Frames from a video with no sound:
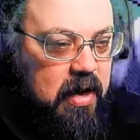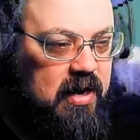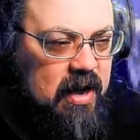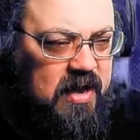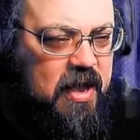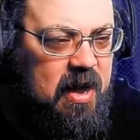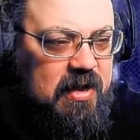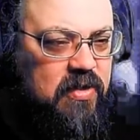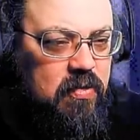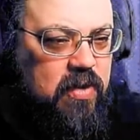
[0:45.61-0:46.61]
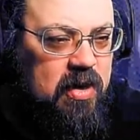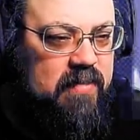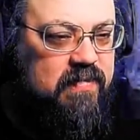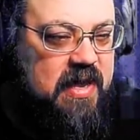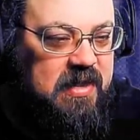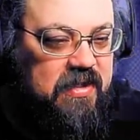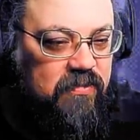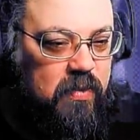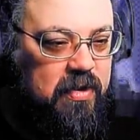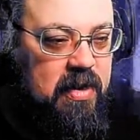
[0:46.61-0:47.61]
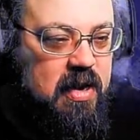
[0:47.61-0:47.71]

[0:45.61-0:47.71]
I do kind of dig this one,